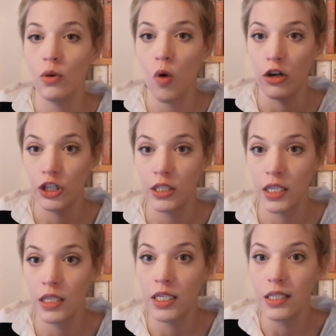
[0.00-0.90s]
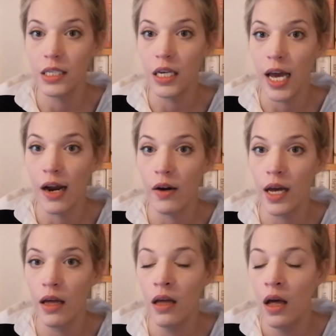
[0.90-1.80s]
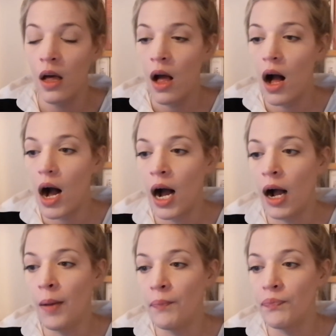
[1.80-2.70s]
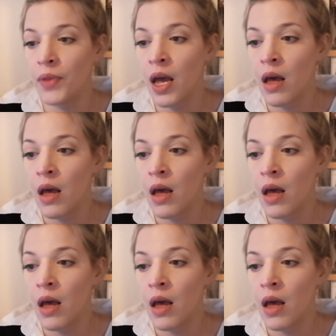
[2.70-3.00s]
the Washington DC area um,